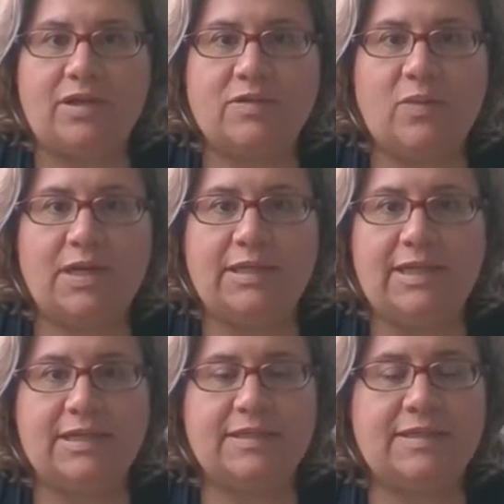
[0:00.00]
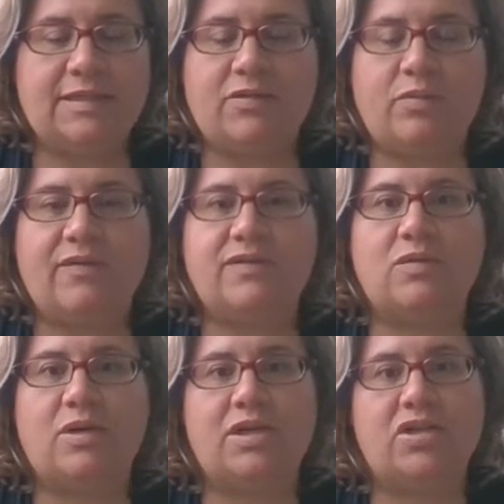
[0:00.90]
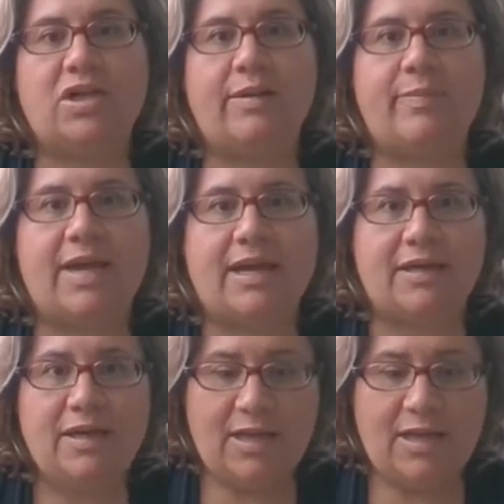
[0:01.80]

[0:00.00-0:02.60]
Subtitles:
It's one less thrift store to shop at.